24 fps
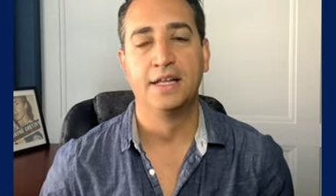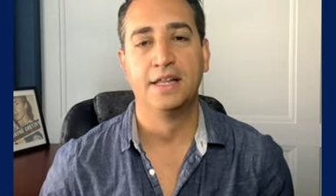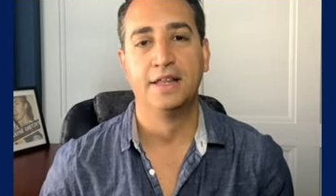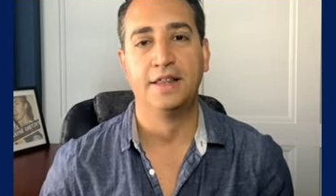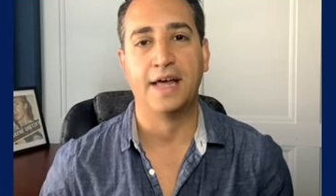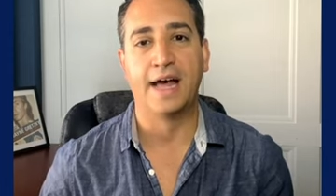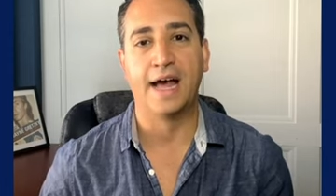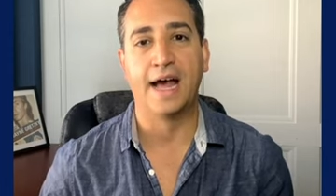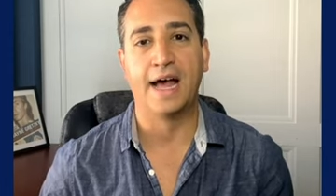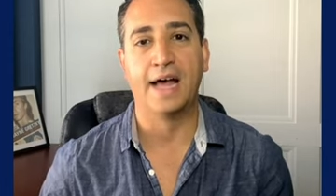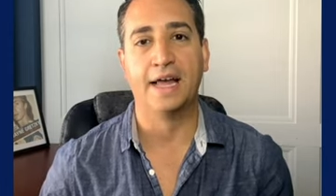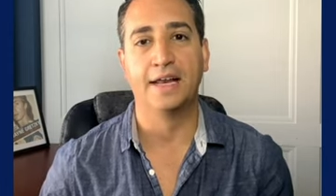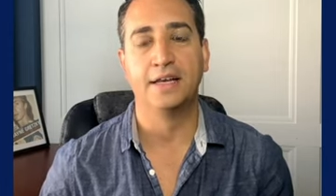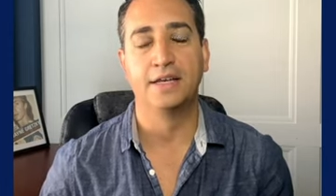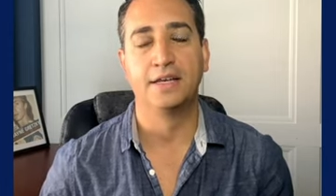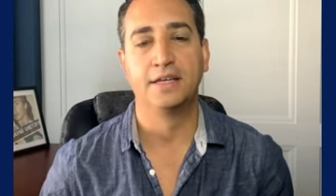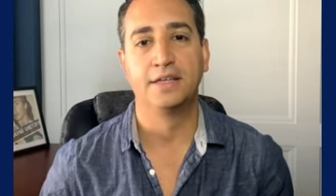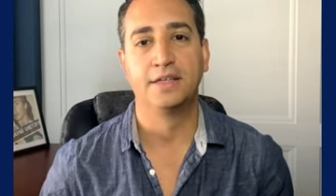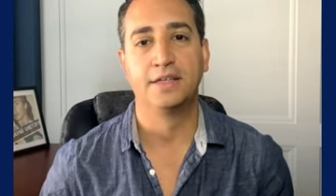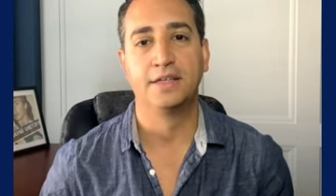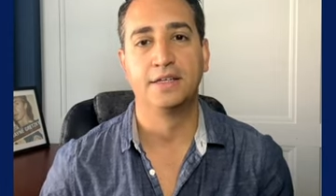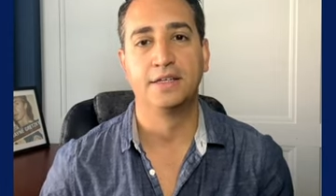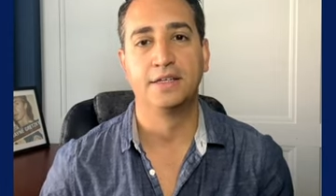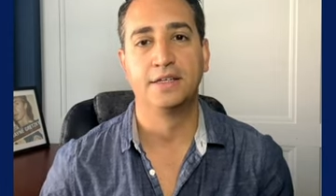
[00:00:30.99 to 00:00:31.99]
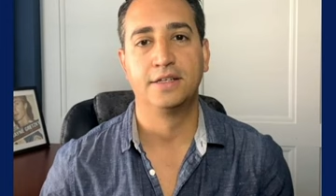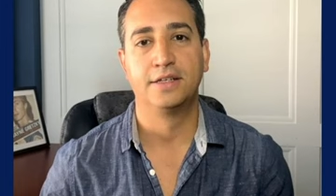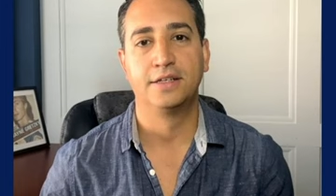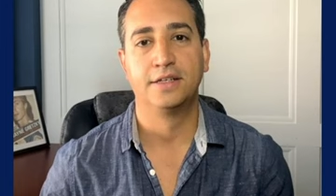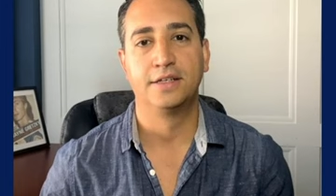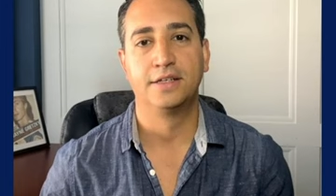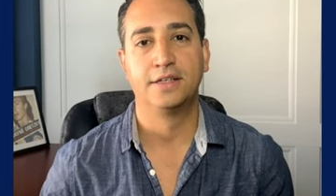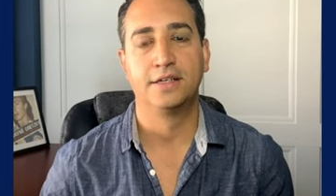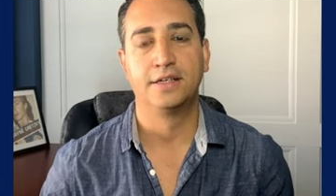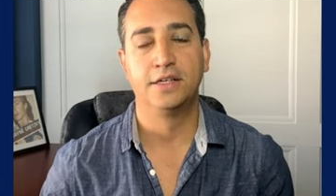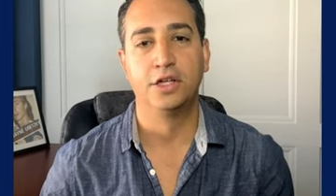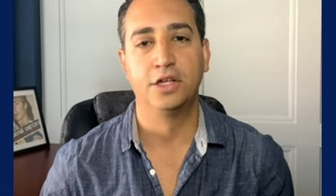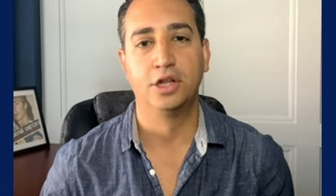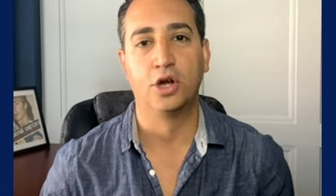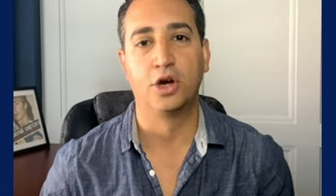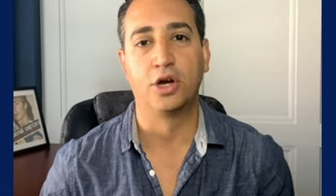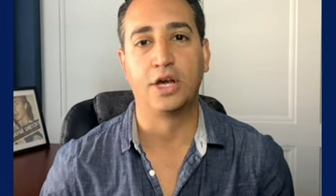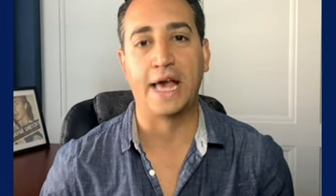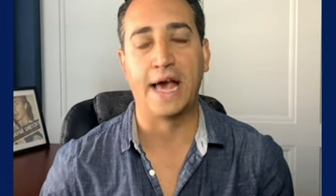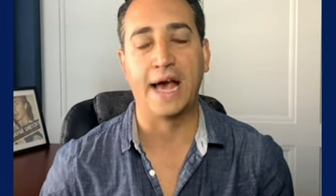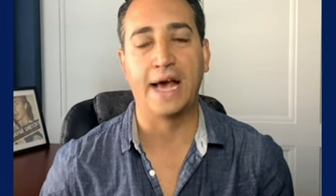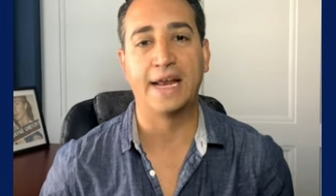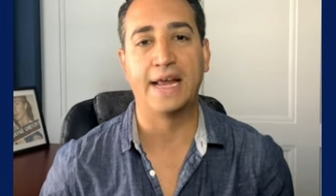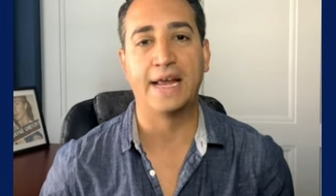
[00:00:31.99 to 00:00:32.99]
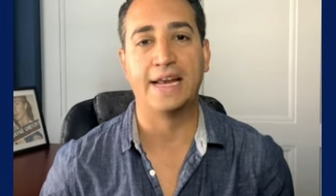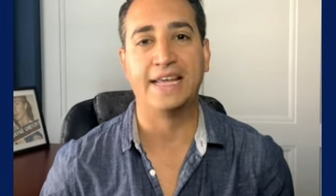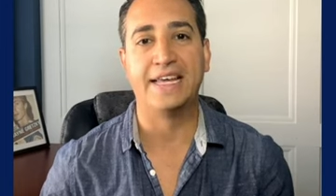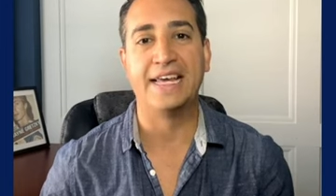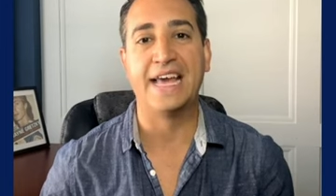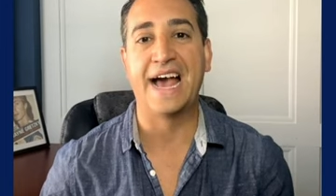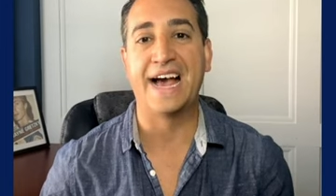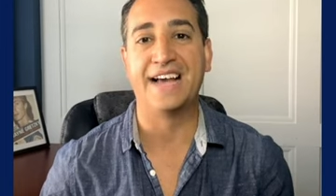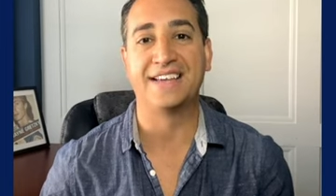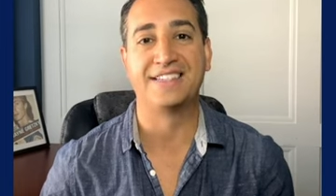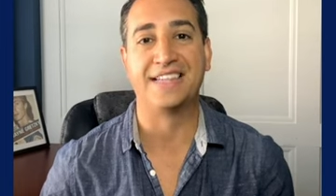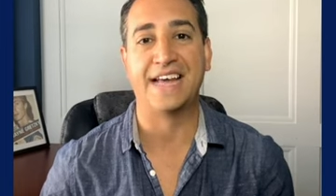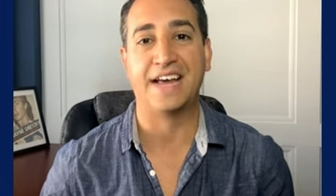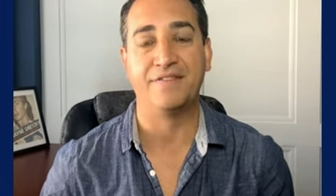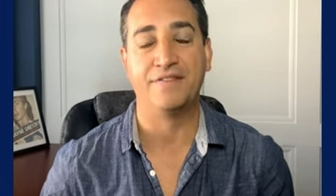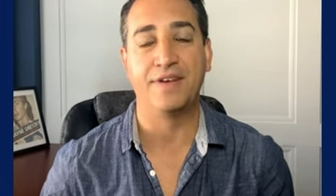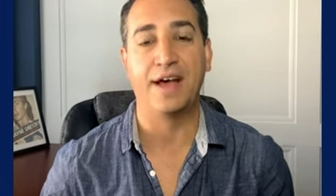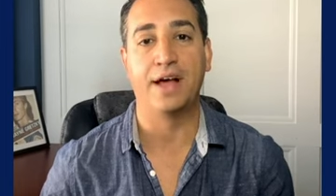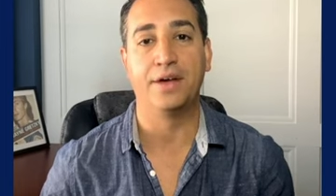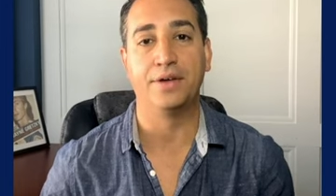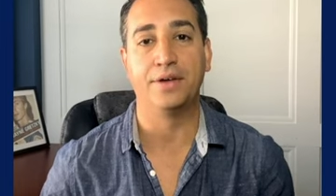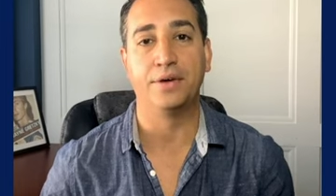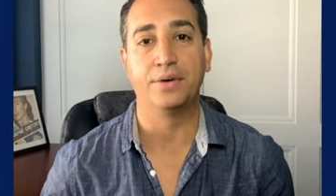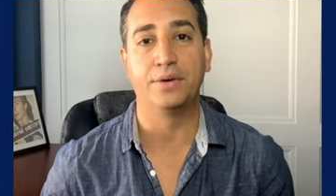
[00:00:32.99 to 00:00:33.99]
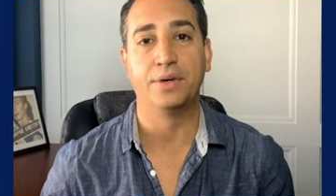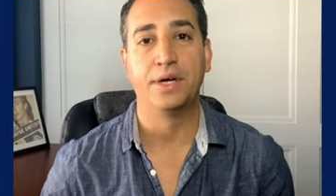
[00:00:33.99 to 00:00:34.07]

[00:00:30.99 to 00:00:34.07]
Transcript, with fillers: that you look at and he has that value.